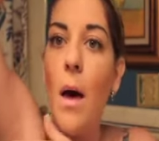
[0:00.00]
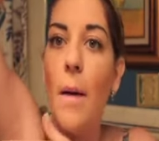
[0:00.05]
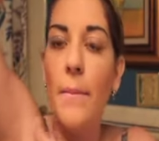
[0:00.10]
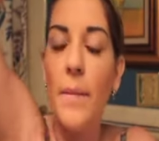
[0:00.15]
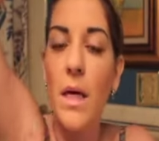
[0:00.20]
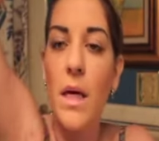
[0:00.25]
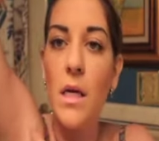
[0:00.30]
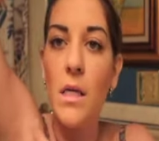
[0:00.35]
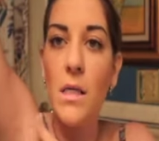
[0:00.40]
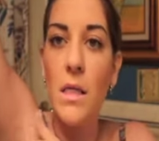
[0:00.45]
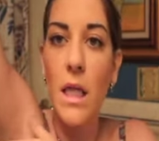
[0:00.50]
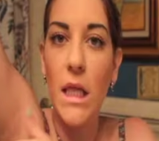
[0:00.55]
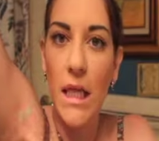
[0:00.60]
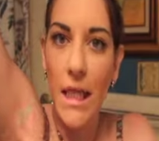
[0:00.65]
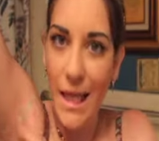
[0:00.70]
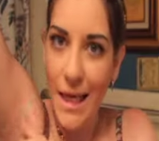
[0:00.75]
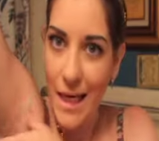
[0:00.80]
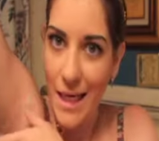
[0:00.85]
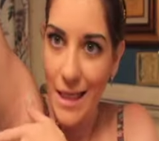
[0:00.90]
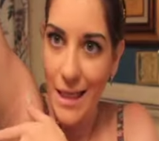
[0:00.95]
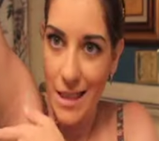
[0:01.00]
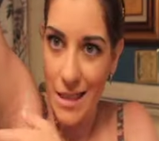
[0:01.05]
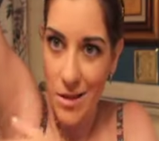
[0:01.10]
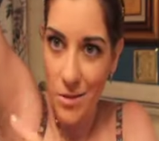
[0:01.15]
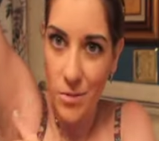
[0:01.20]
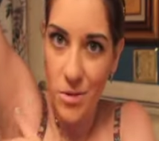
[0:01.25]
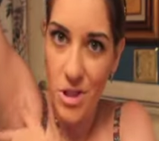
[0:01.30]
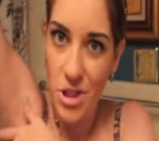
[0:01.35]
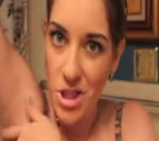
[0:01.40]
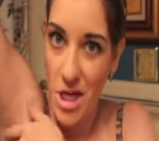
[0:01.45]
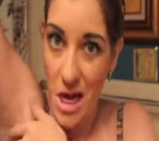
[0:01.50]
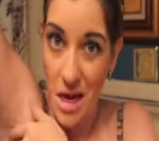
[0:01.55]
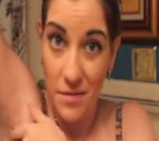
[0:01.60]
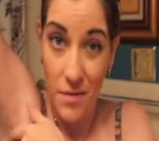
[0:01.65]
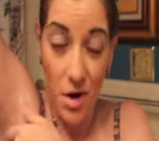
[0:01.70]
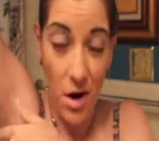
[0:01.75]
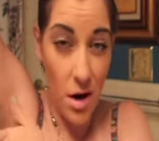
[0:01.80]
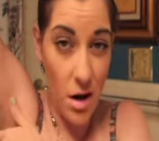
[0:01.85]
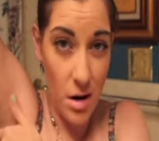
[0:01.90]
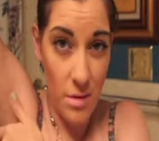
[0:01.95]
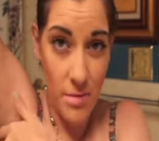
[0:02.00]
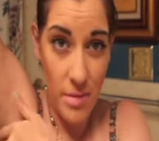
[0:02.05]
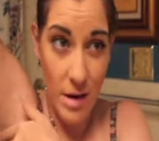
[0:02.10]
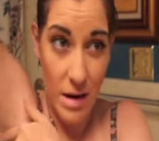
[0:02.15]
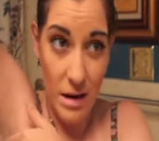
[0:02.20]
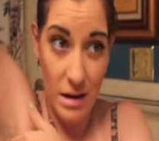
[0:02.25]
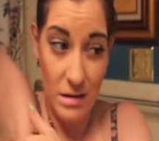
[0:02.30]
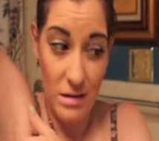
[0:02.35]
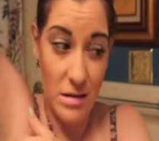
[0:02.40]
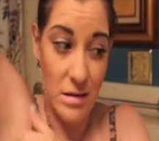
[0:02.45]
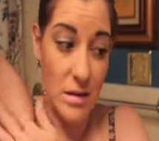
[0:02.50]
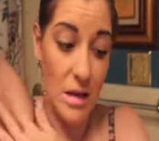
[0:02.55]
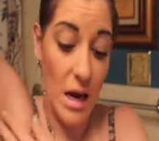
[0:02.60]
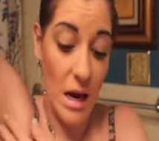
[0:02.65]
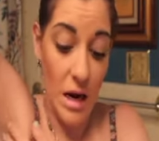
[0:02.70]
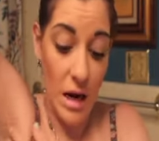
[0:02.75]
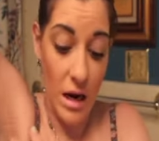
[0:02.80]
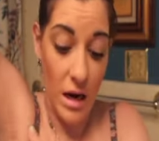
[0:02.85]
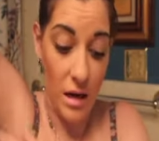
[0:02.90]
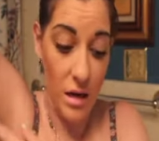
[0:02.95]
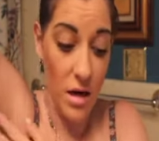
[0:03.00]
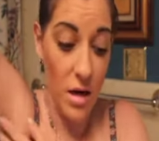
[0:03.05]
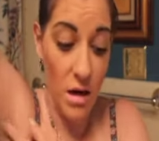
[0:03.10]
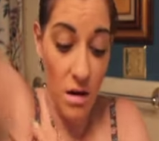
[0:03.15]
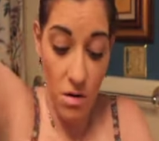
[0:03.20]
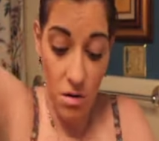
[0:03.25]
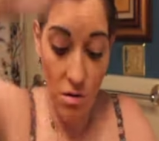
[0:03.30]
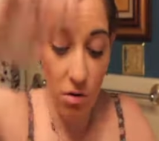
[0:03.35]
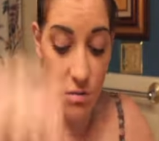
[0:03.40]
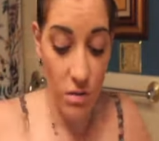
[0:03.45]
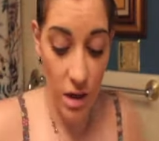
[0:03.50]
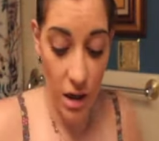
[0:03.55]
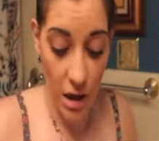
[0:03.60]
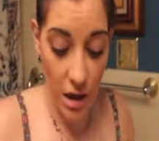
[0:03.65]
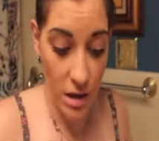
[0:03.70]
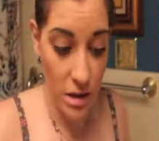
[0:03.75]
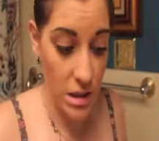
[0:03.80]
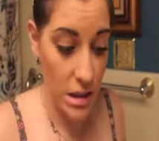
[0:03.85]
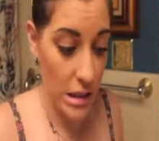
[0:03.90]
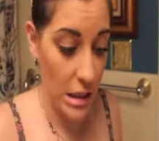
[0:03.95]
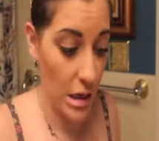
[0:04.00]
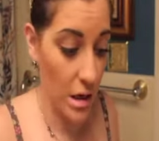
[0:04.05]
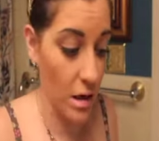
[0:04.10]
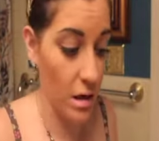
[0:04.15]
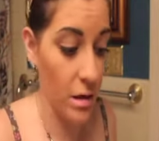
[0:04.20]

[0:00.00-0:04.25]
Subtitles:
Because ladies, we shave our armpits, and I know that